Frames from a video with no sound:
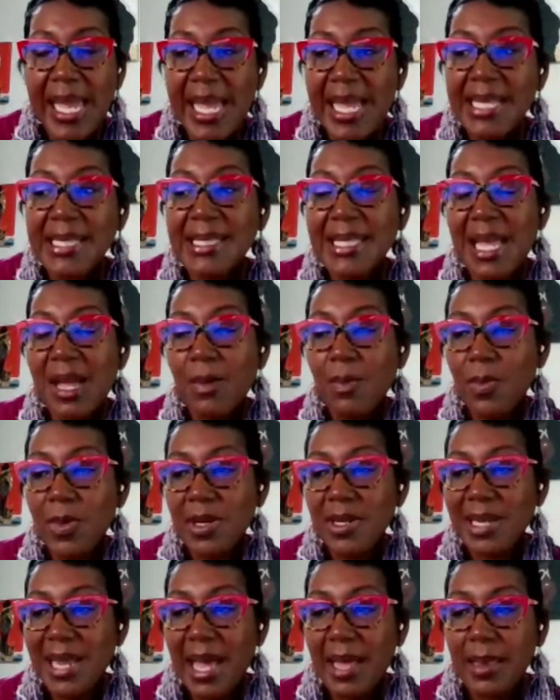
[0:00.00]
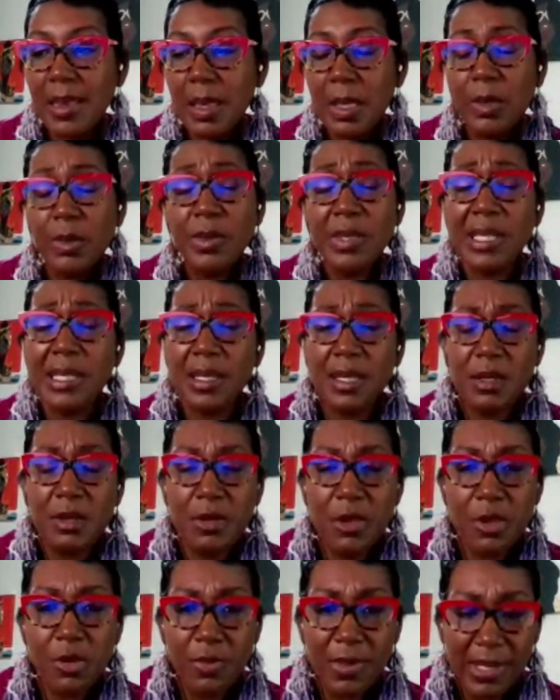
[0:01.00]
is that we're not losing the
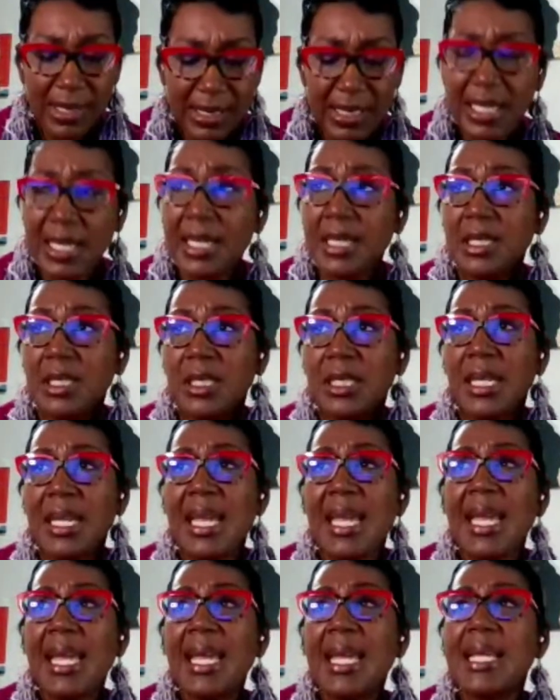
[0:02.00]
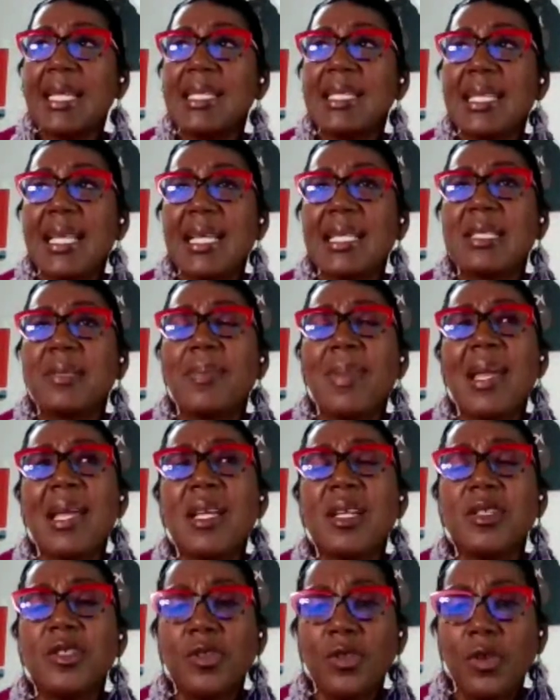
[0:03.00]
human touch. He says
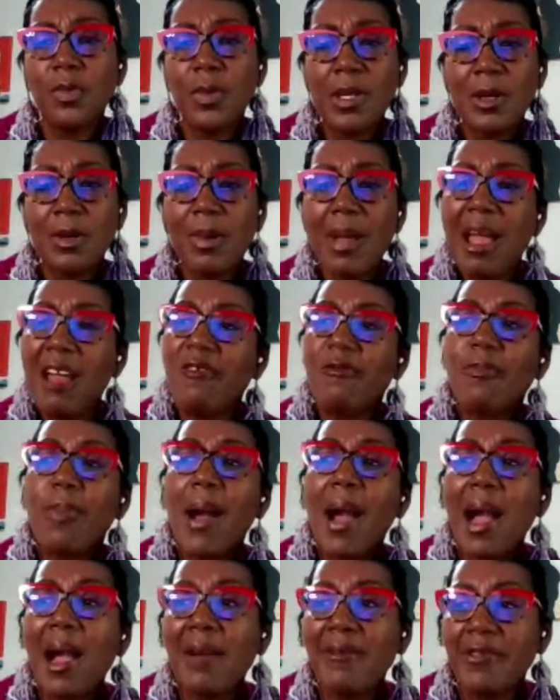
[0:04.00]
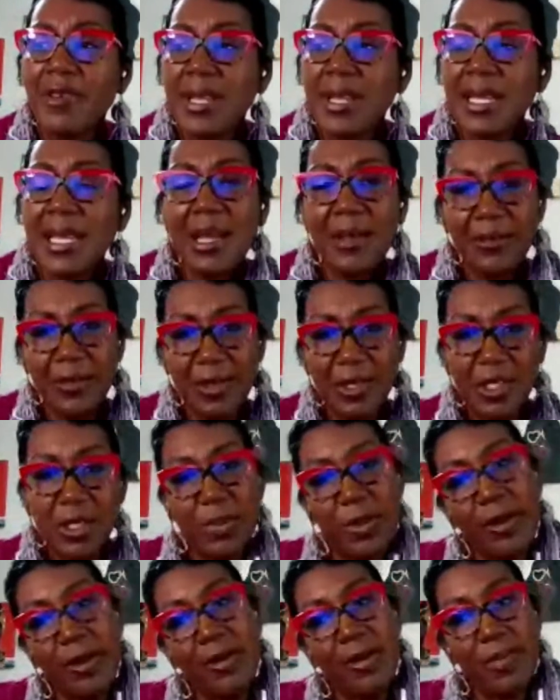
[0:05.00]
making we don't have poverty of the
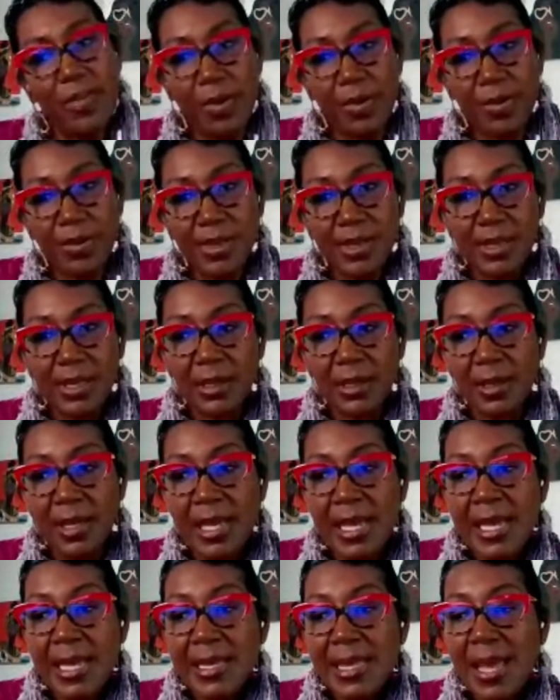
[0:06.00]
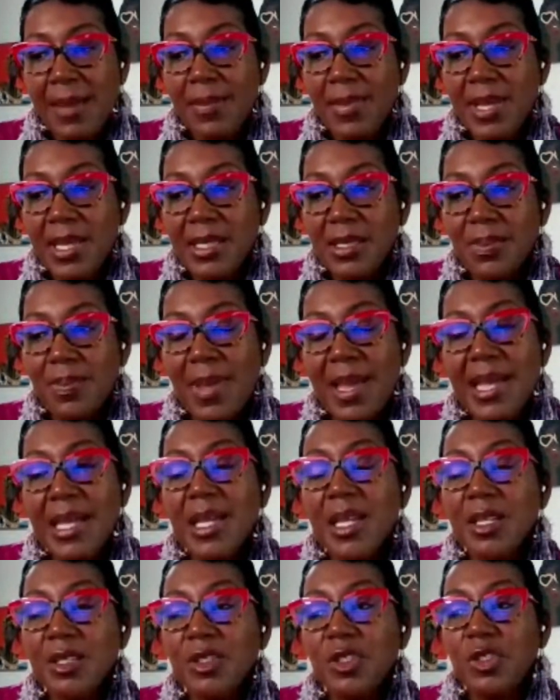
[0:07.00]
spirit person. That means
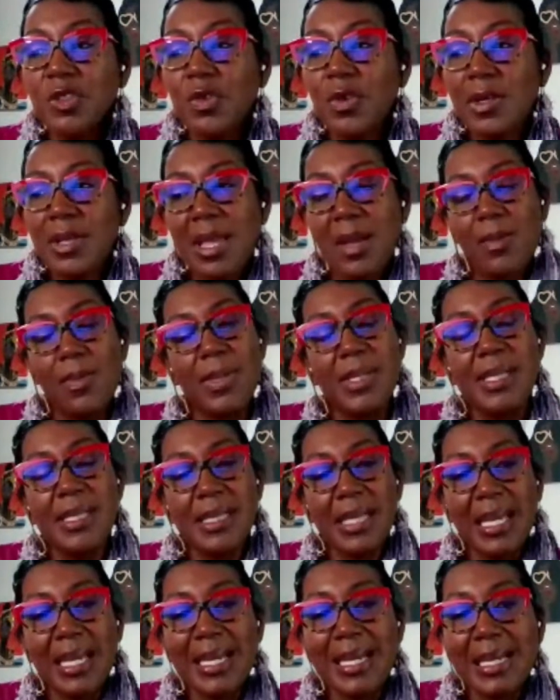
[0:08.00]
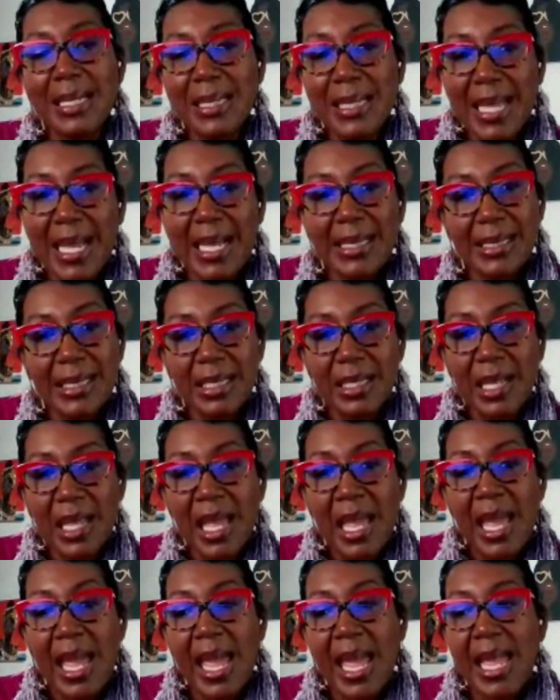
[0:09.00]
making sure that we stay connected
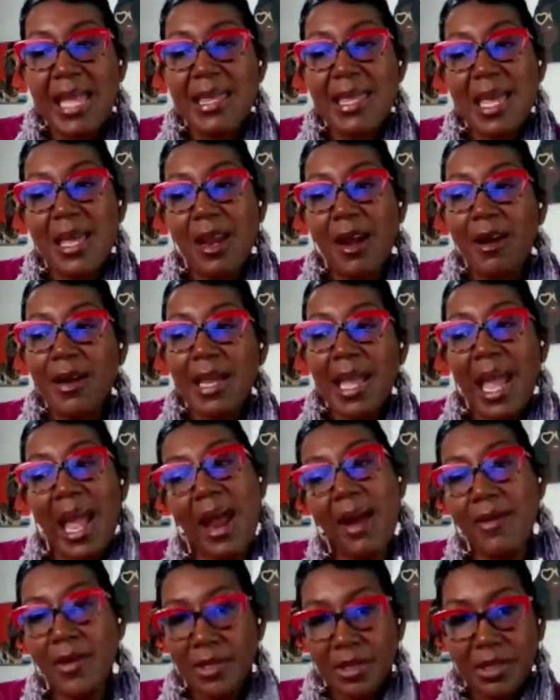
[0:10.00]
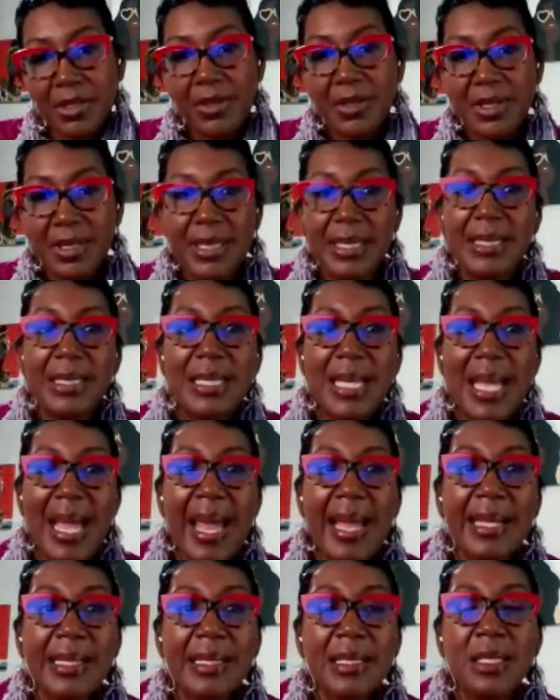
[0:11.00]
and that our character is
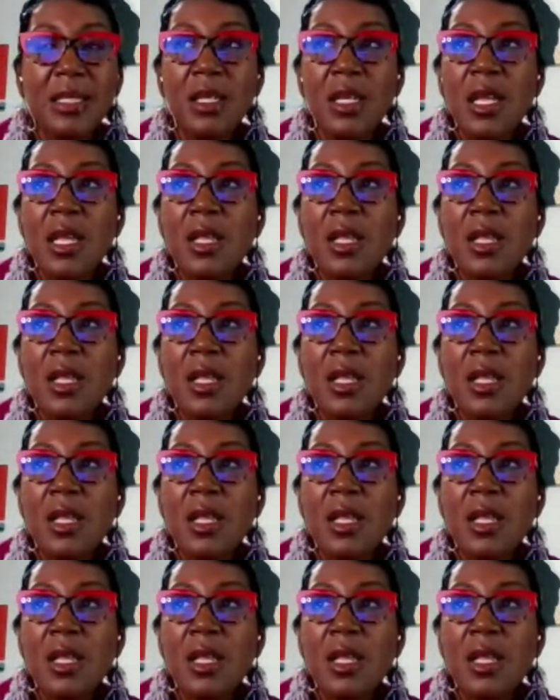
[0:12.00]
intact.